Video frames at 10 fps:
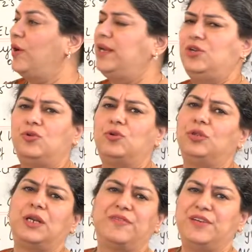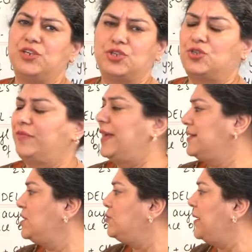and you know the definitions of
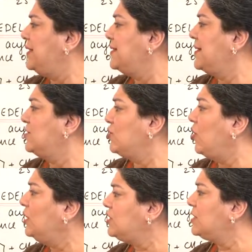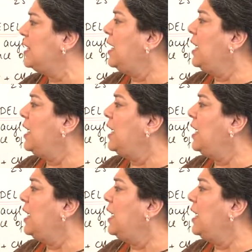acids, bases and salts.